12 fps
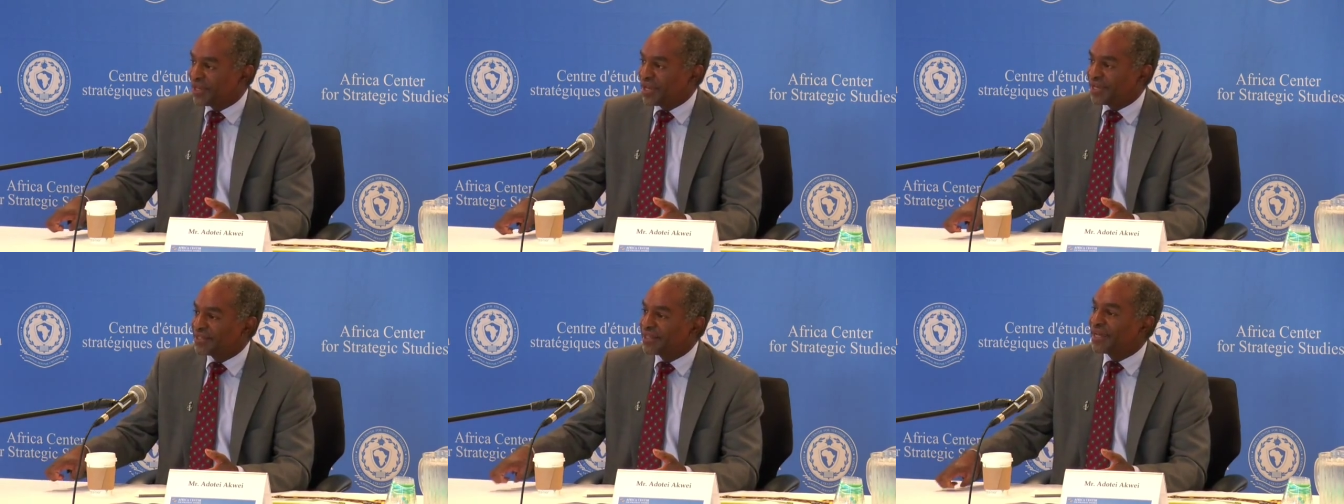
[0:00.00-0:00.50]

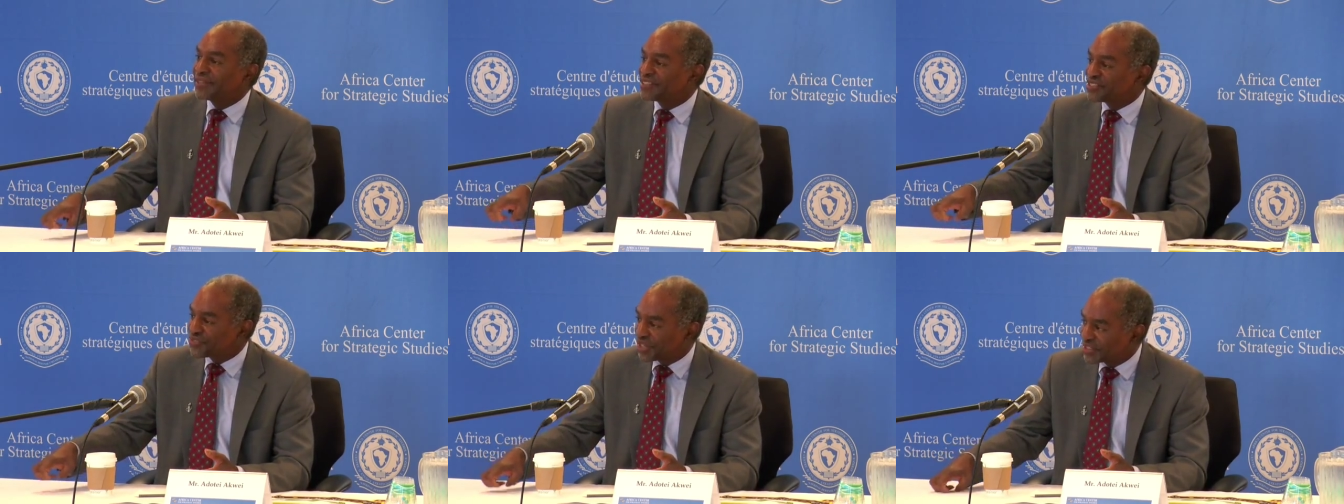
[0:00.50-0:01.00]
And that
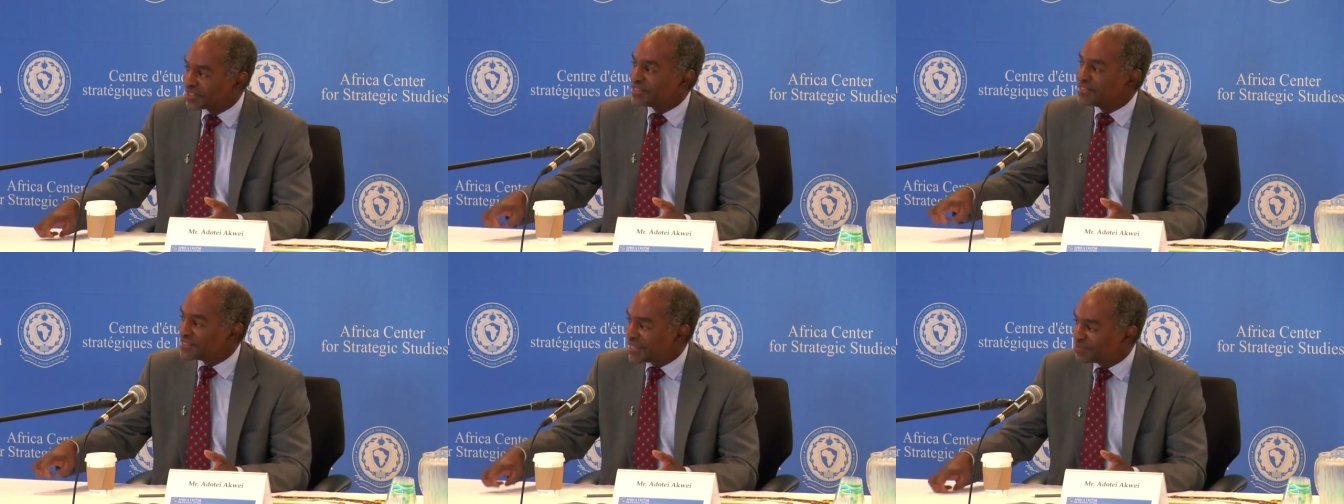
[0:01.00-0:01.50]

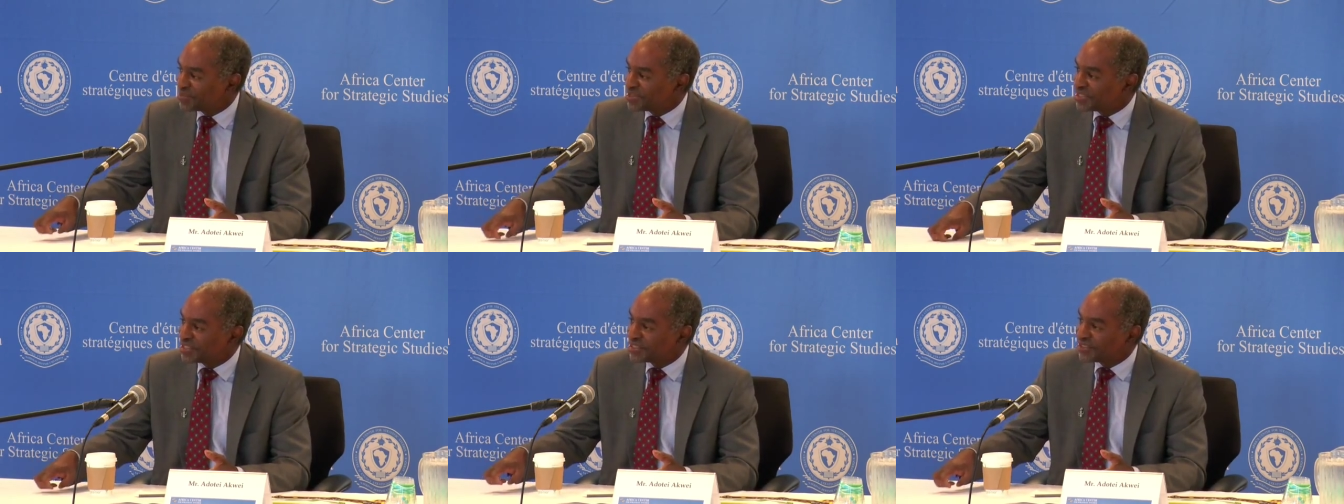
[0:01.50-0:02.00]
strengthens that
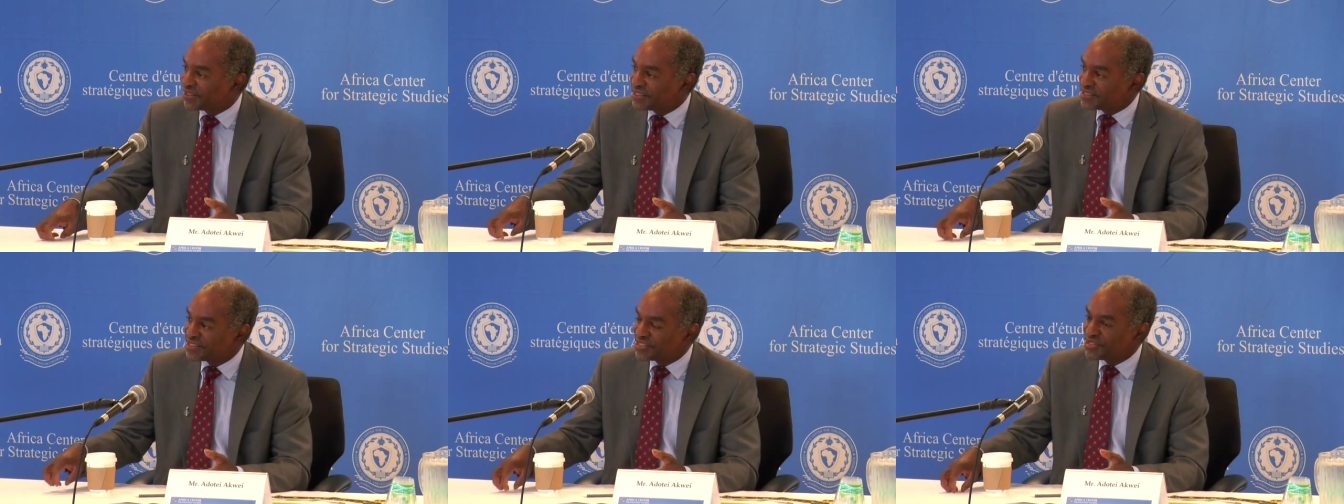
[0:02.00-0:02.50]
particular
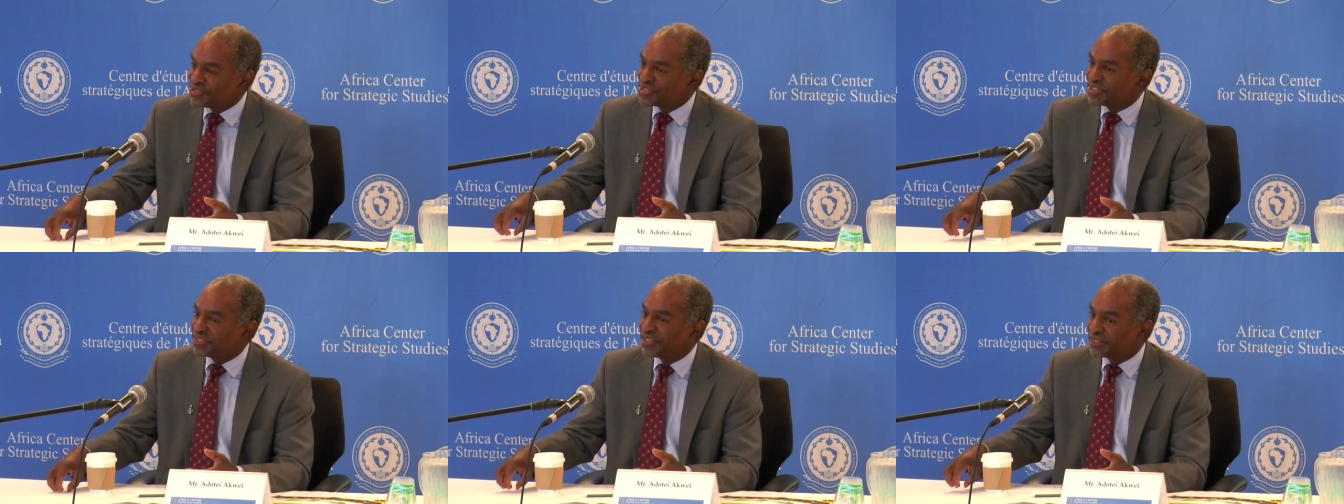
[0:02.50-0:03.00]

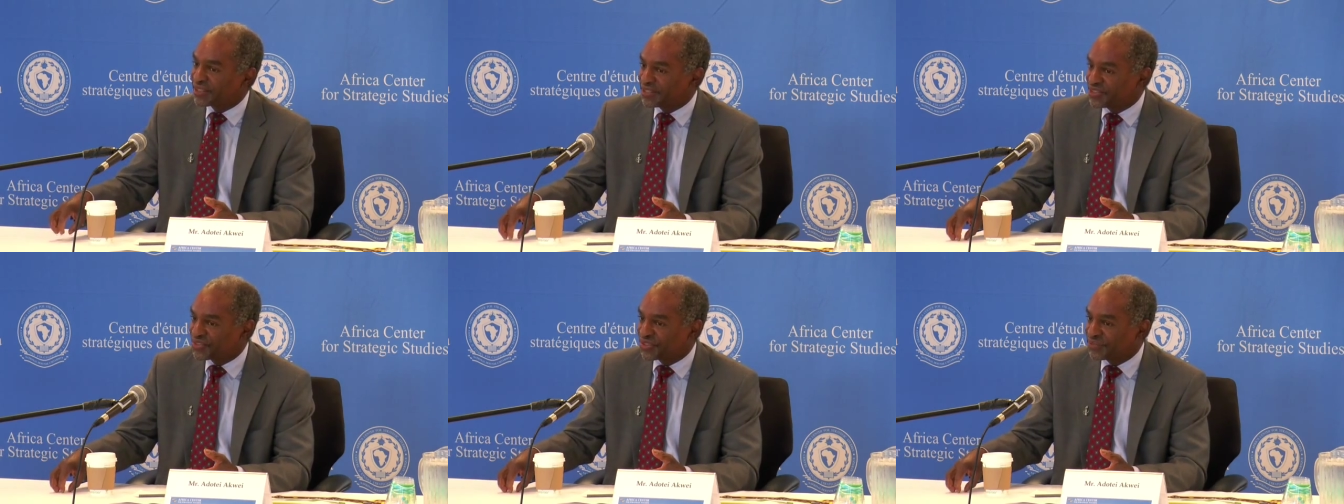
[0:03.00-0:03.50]
institution in that
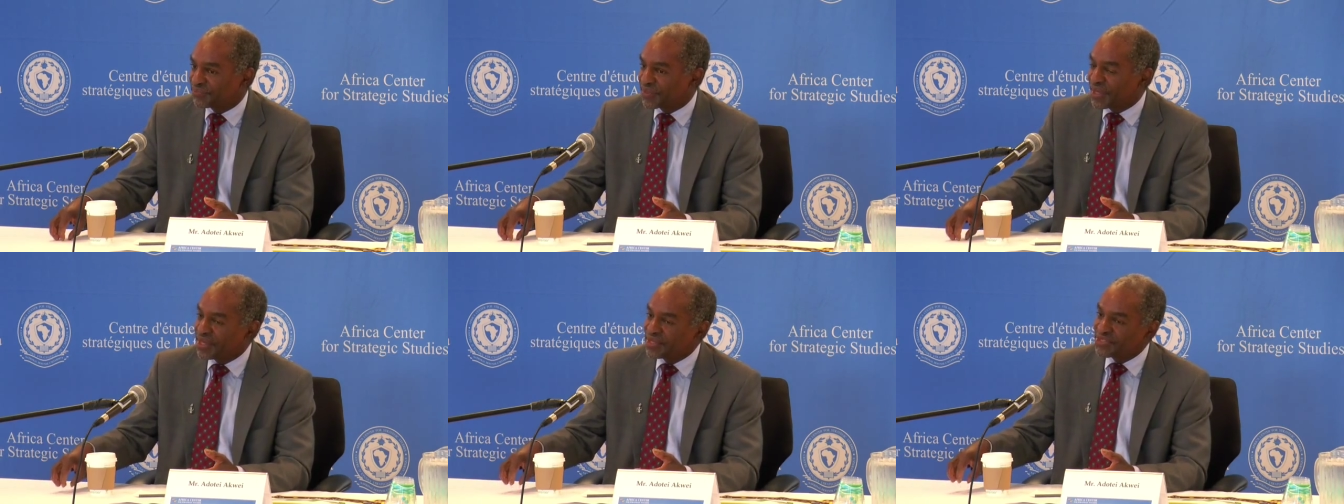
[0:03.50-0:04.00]
country.
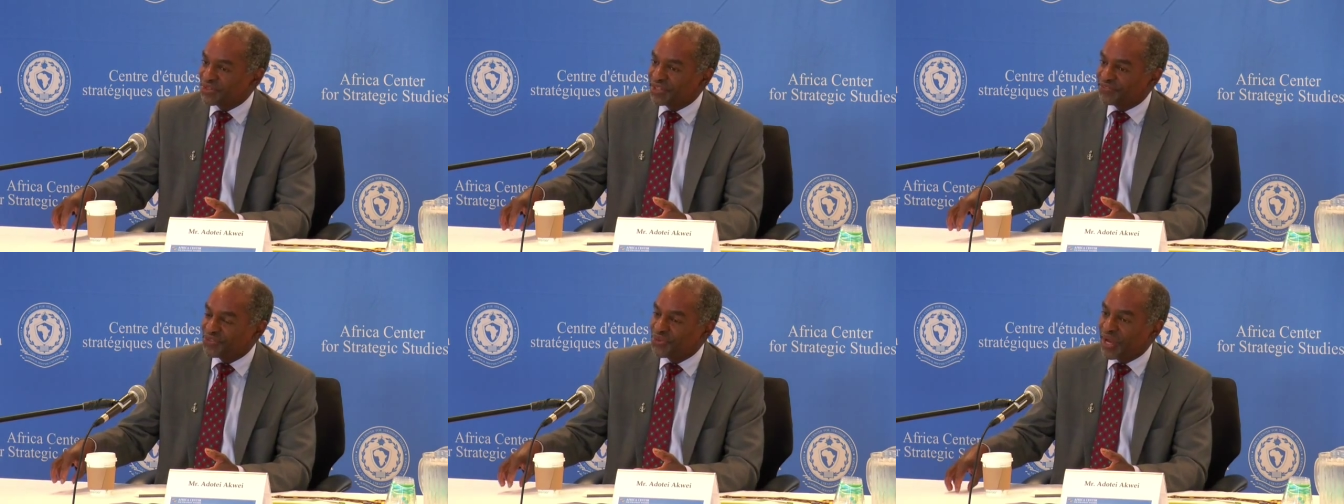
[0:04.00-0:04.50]
So
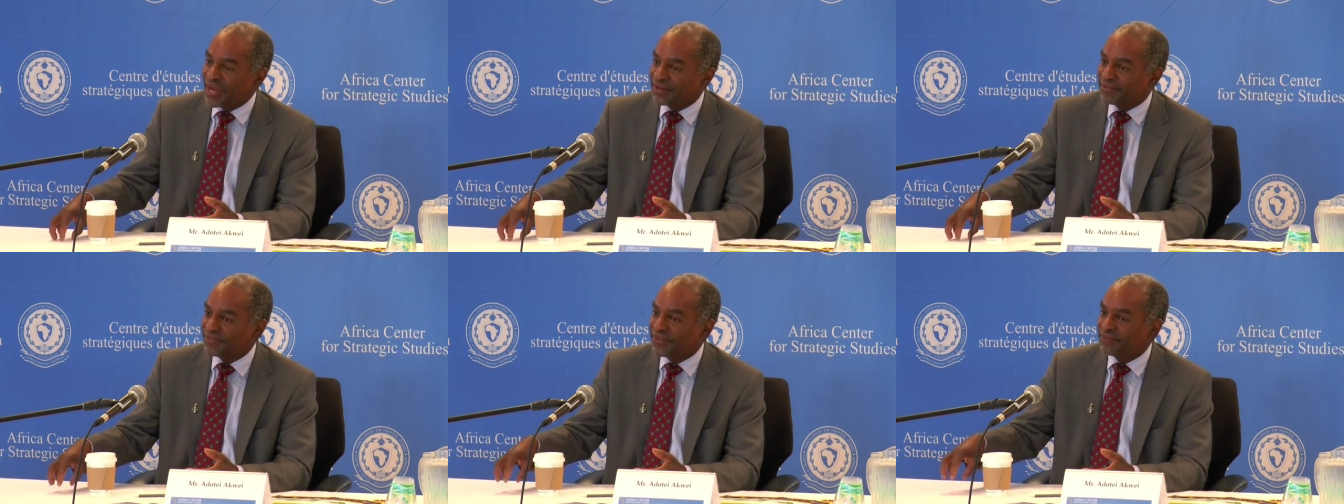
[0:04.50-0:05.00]
if you have